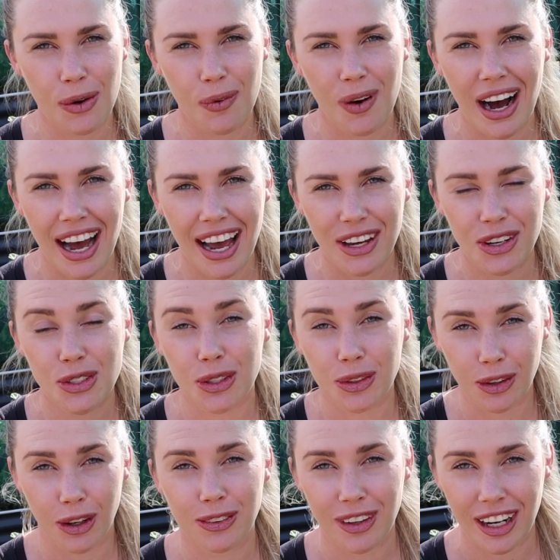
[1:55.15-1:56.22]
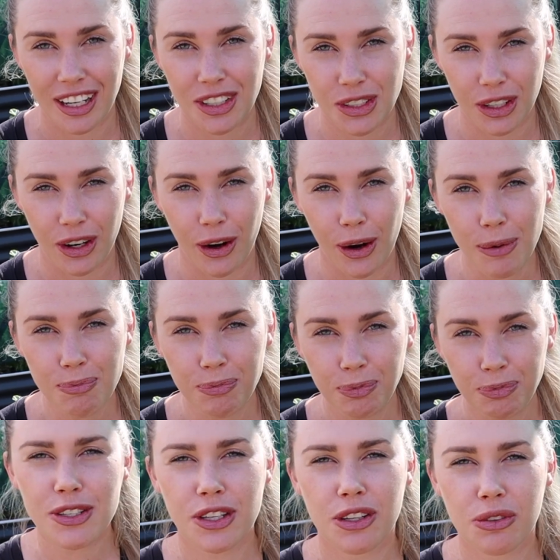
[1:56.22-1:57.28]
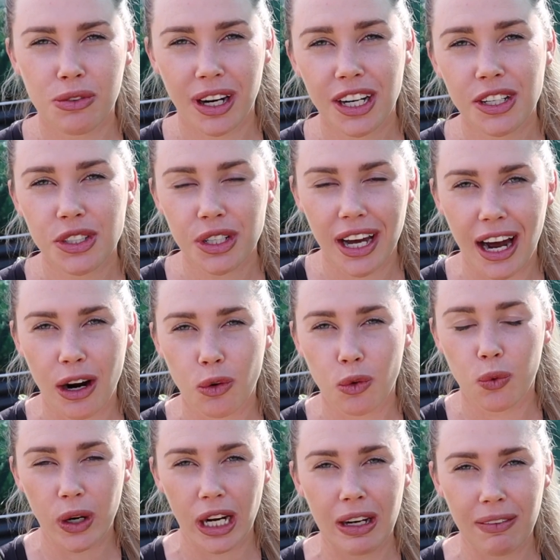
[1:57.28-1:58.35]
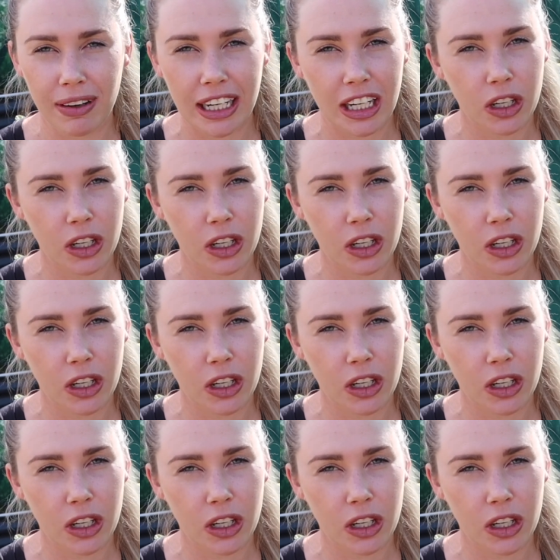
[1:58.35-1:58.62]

why you should grow radish at home. So the radish are really